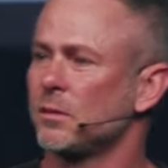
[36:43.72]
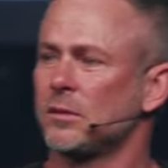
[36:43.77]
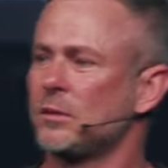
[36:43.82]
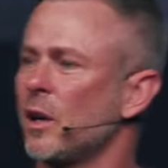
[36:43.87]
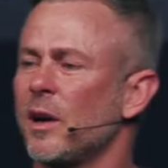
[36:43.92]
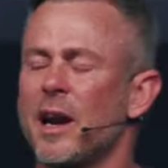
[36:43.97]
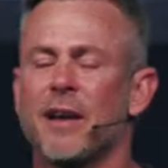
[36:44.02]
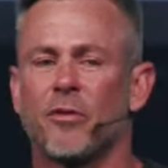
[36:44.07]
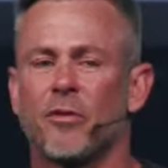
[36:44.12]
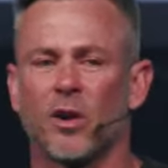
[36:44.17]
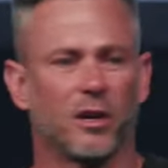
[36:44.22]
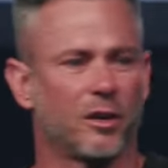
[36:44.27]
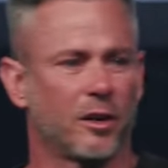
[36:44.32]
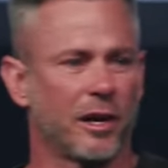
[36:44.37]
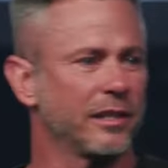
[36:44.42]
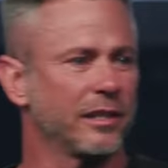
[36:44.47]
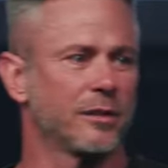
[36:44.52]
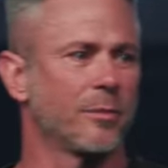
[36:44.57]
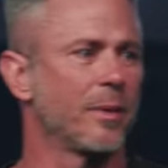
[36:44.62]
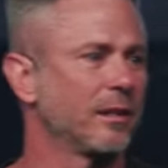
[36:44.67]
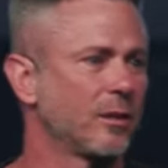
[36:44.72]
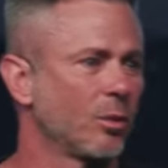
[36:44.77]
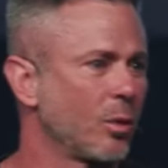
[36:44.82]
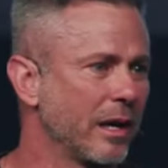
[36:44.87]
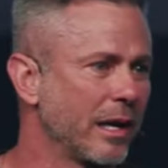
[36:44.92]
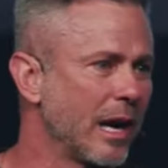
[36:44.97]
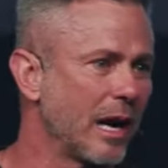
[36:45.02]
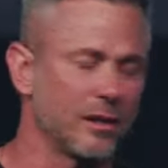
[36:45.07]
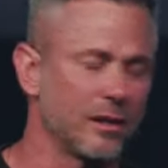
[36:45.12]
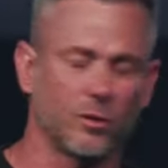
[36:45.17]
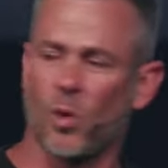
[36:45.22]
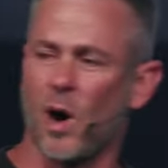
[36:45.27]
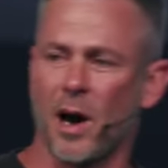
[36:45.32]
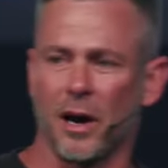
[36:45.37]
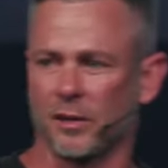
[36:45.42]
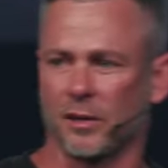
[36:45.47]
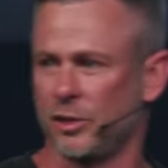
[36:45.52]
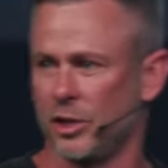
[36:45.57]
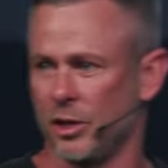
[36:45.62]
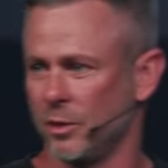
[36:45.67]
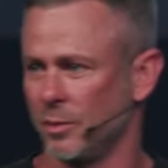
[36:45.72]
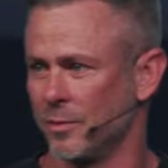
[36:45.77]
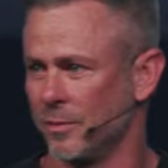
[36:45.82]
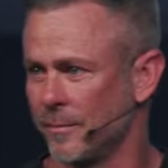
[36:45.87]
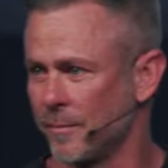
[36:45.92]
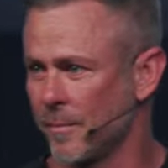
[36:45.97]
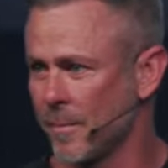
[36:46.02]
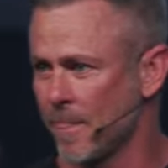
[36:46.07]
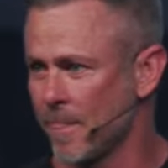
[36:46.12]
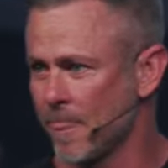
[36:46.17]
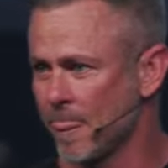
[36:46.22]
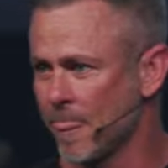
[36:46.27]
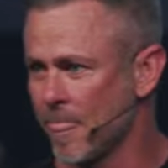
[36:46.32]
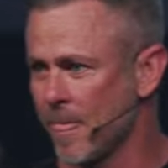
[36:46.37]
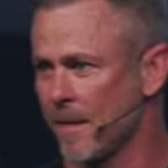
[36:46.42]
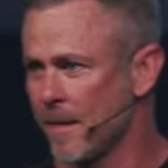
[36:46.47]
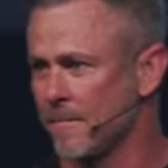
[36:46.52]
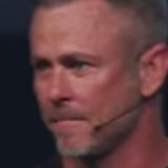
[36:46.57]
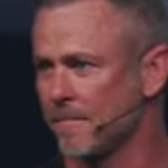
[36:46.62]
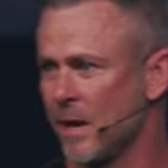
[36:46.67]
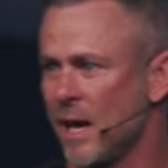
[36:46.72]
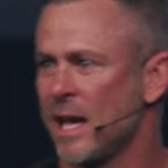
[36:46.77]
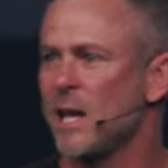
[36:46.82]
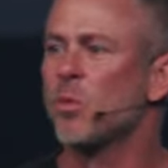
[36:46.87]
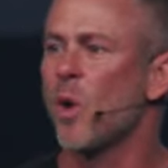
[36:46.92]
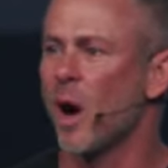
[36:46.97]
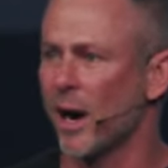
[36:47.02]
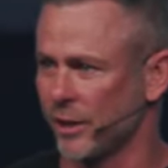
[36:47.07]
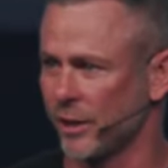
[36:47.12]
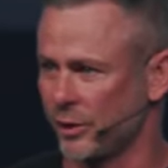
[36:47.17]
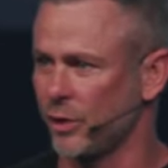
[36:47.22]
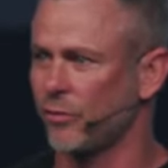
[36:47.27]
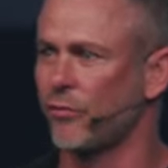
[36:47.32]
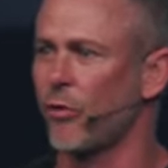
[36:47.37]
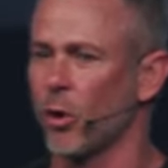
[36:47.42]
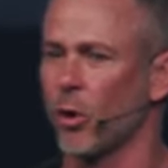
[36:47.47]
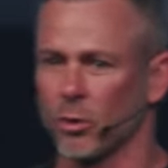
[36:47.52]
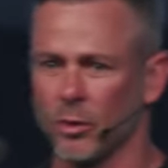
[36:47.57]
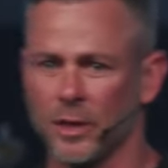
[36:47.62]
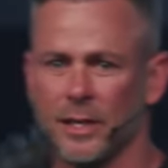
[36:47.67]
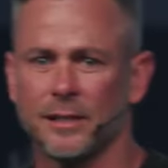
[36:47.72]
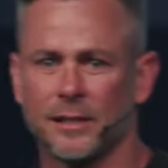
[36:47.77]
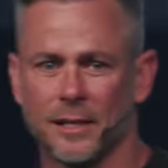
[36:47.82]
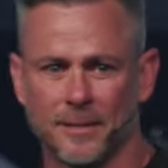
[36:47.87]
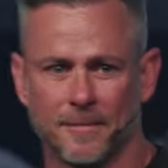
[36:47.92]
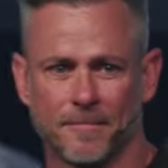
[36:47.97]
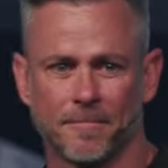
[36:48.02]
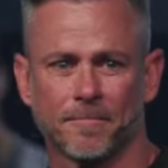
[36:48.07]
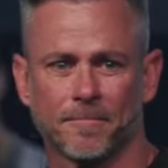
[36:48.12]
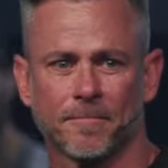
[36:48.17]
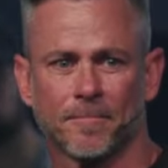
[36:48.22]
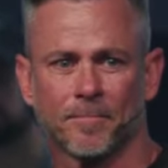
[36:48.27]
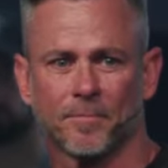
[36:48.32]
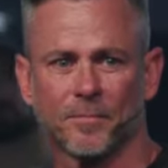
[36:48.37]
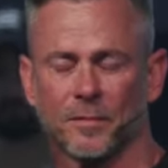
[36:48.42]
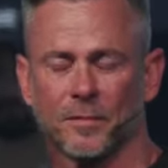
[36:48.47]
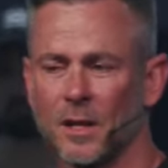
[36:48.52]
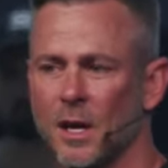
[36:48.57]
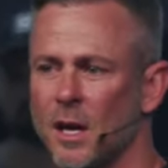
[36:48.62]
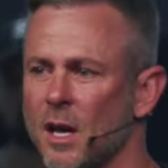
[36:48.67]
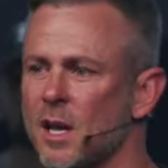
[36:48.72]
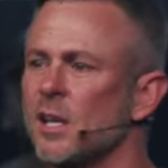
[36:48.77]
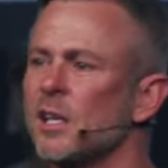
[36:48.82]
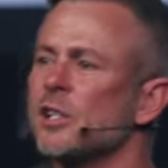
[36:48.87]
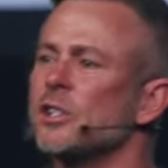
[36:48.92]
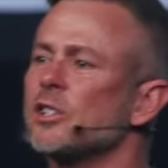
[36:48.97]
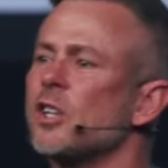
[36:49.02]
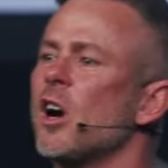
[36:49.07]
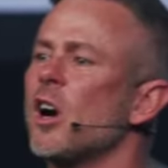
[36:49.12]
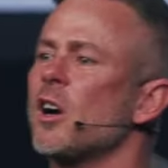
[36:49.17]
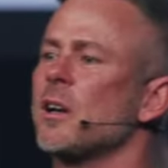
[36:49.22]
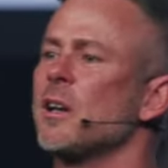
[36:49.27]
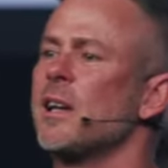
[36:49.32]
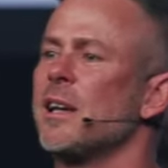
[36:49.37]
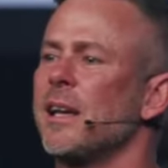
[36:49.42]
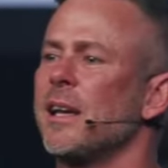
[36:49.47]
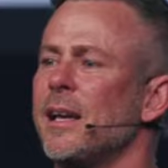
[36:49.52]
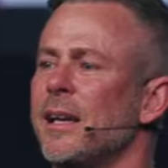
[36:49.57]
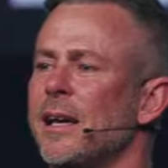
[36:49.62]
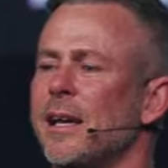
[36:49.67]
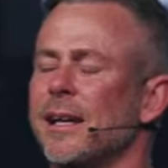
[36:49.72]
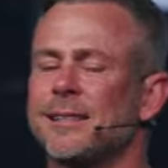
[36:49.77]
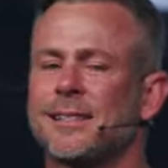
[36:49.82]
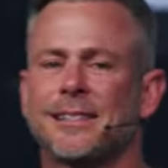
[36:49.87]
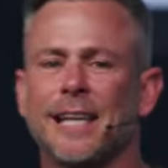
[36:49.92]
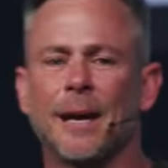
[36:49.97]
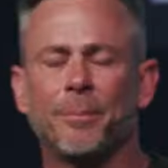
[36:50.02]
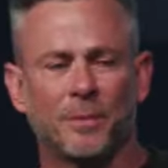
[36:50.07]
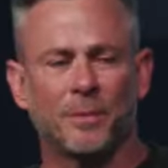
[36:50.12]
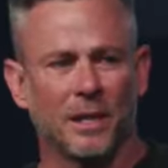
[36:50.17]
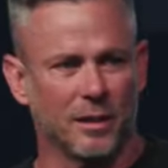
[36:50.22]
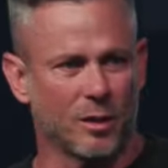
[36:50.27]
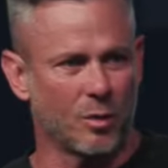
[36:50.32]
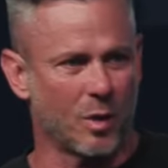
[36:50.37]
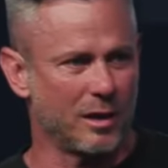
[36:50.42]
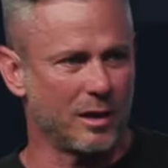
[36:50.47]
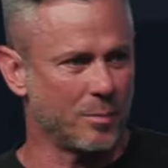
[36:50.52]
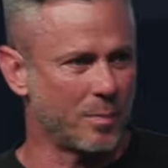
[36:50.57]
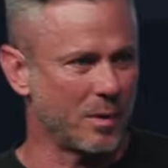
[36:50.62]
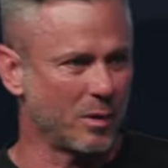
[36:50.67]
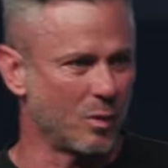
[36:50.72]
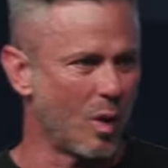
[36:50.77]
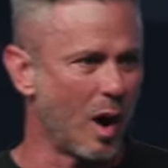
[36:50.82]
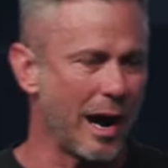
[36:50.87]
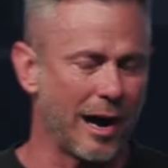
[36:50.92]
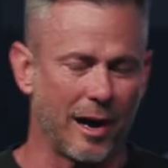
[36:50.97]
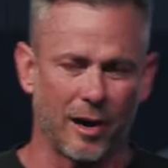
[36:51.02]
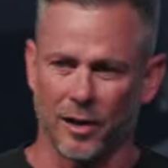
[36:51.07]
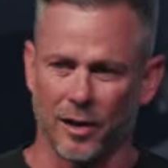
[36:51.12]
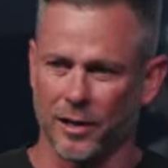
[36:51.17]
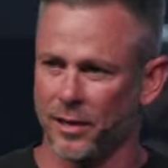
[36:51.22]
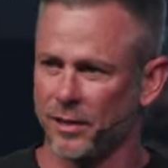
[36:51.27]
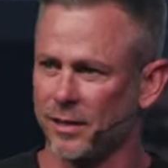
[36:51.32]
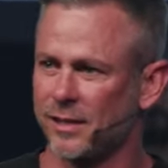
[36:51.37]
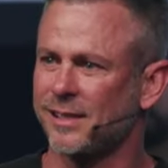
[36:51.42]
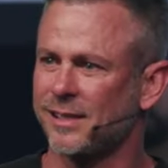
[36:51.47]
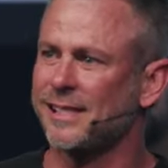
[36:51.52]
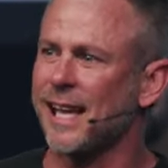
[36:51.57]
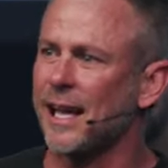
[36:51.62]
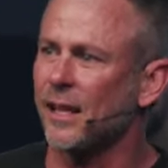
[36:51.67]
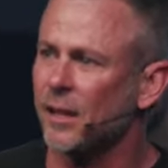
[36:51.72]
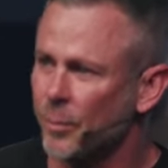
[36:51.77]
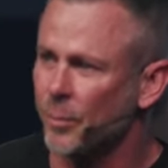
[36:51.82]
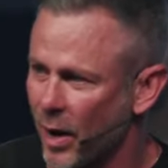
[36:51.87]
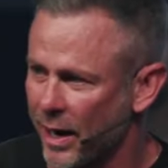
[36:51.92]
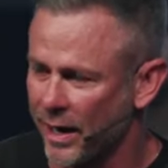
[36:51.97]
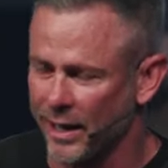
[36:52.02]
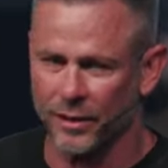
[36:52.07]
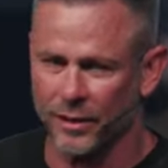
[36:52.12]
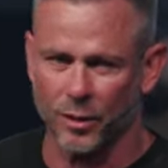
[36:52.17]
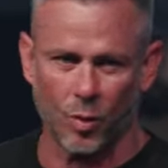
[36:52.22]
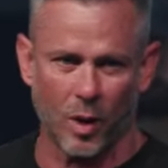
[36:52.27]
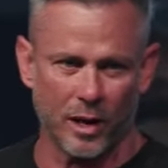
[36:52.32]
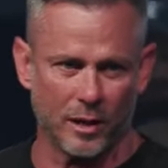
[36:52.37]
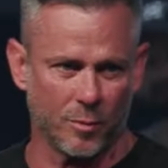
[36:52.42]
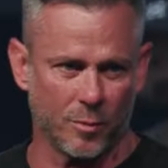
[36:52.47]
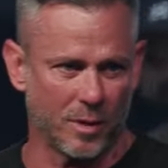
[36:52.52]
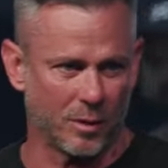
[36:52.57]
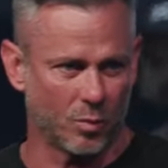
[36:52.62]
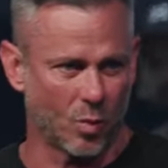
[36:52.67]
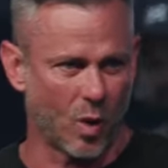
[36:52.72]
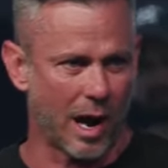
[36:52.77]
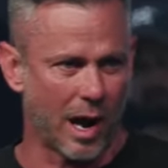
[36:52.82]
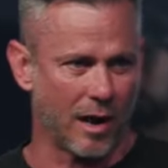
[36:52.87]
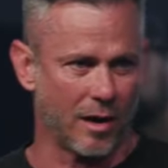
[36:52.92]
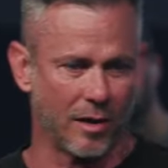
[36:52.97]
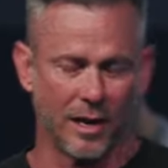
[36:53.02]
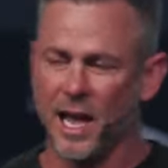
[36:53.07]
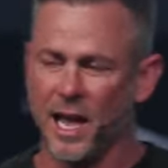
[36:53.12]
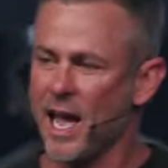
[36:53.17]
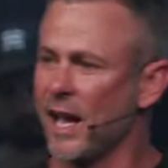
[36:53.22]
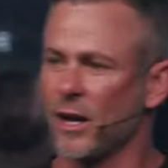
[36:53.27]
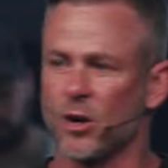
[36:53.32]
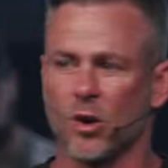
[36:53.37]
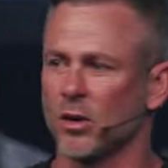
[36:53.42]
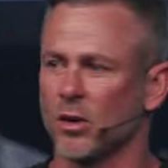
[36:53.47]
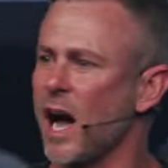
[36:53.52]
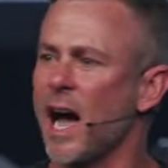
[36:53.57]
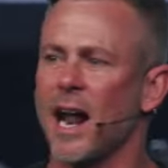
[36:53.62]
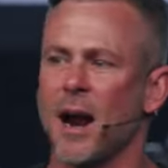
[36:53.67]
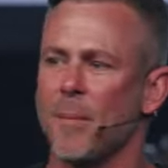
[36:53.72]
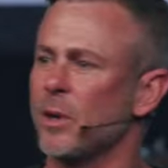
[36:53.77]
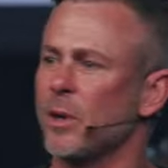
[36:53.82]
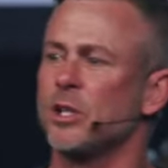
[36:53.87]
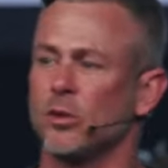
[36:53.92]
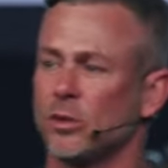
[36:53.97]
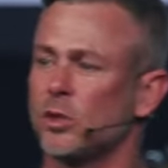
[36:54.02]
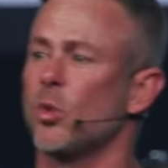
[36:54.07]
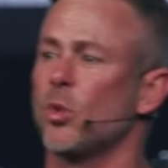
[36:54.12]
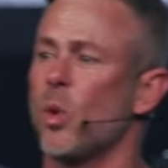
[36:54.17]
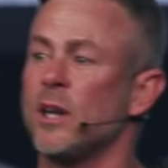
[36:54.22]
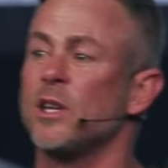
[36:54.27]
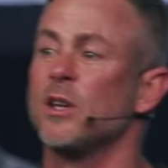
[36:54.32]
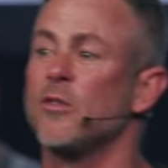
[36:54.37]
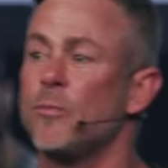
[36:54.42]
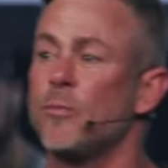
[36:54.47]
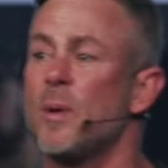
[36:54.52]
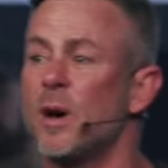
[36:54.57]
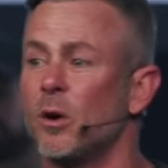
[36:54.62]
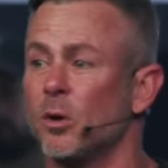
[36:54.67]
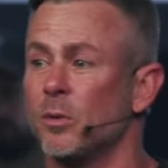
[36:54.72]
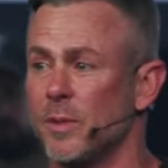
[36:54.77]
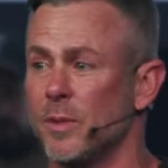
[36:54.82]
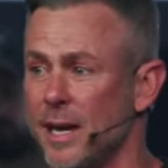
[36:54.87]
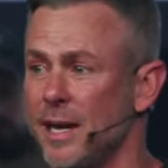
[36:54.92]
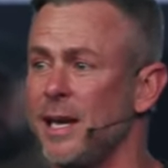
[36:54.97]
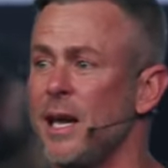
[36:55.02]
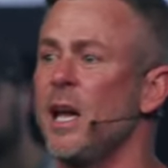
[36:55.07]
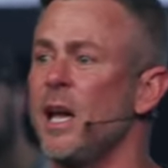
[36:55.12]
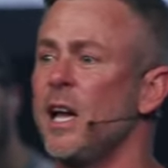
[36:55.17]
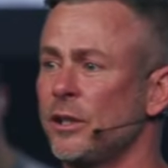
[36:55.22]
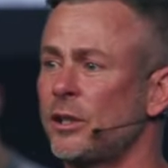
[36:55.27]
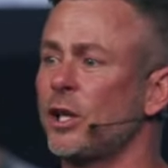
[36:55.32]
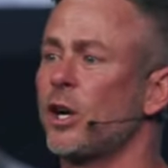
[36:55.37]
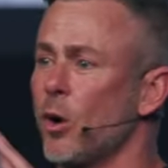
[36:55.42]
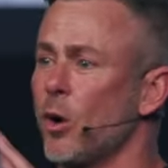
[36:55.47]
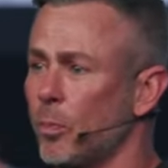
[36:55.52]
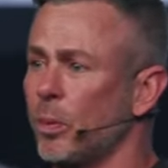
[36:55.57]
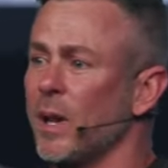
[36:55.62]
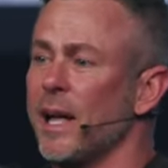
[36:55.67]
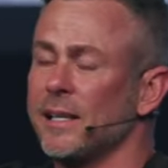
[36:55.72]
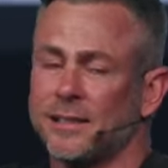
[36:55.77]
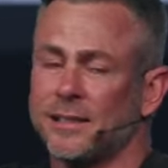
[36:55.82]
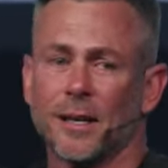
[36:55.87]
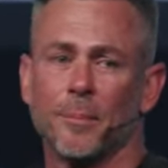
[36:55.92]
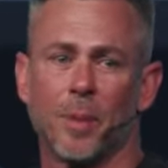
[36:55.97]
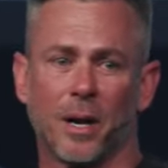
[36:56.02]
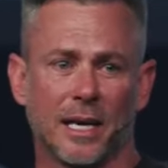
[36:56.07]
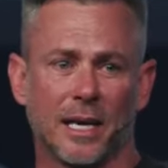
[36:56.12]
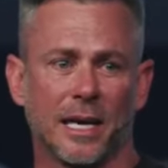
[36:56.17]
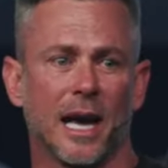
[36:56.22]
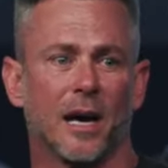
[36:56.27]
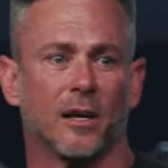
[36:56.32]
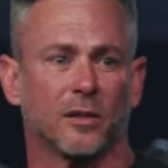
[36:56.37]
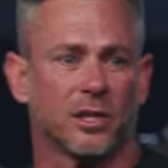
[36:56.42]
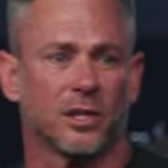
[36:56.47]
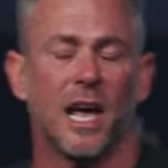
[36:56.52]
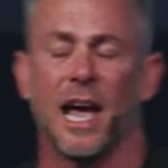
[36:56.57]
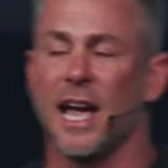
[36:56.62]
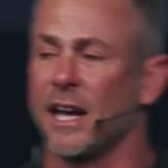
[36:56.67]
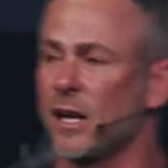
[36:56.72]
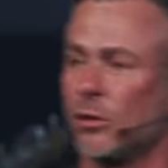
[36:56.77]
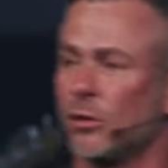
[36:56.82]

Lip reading: Don't ever underestimate the way God has wired you. He wired you for a reason. Start accepting the way you've been wired, celebrating the way you've been wired, and going, God, I'm gonna use the way you've built me to go bless somebody else and